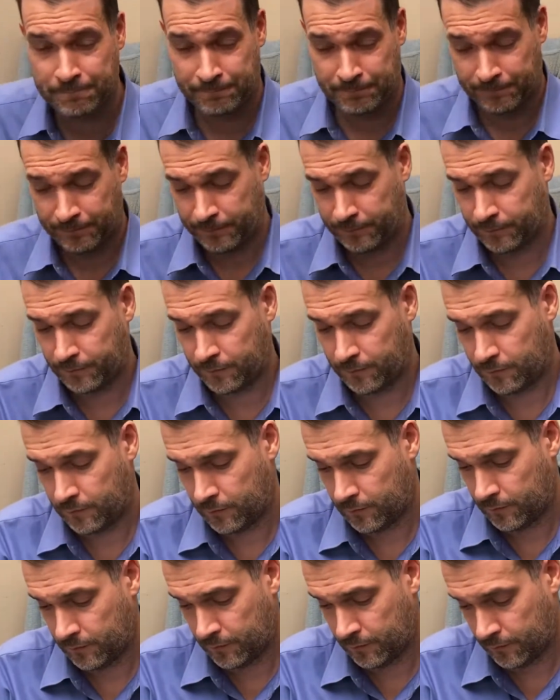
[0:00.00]

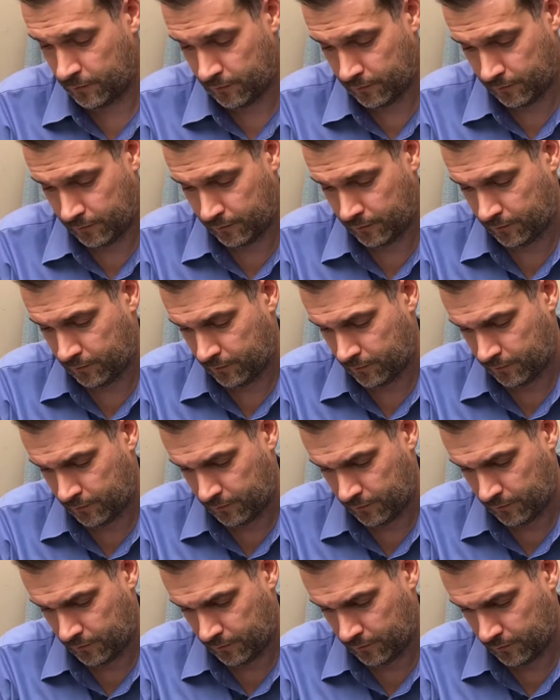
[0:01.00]

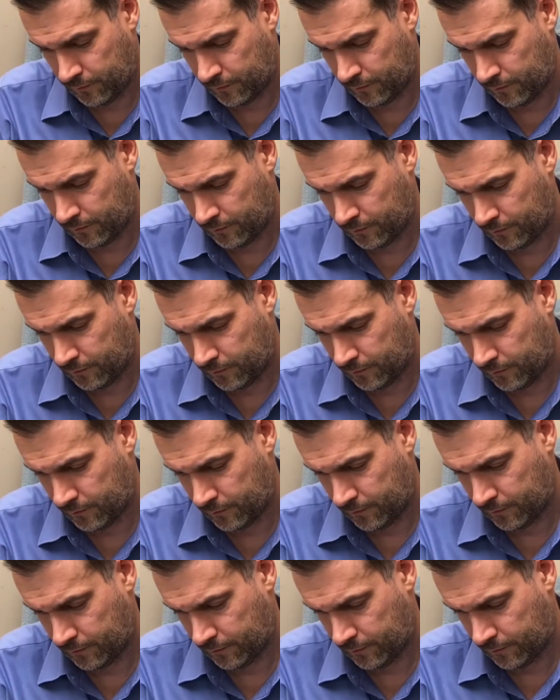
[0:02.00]

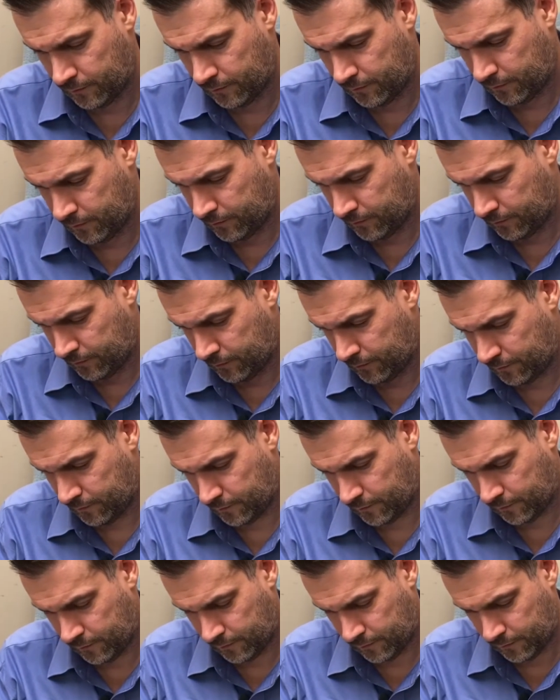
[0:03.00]

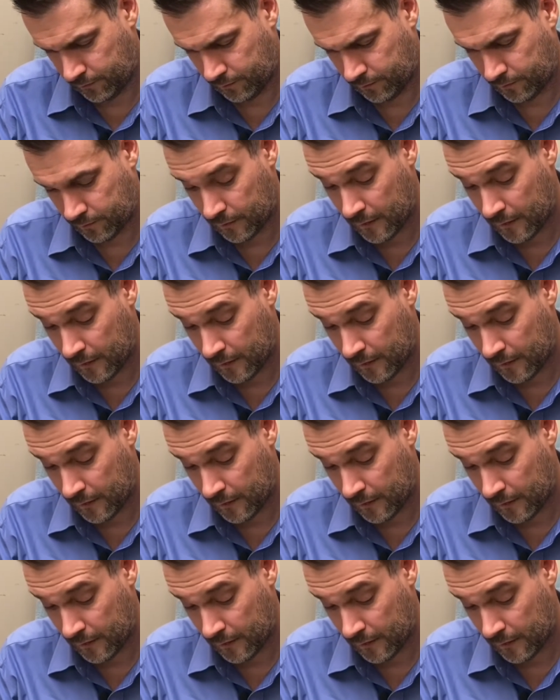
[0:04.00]
[no speech]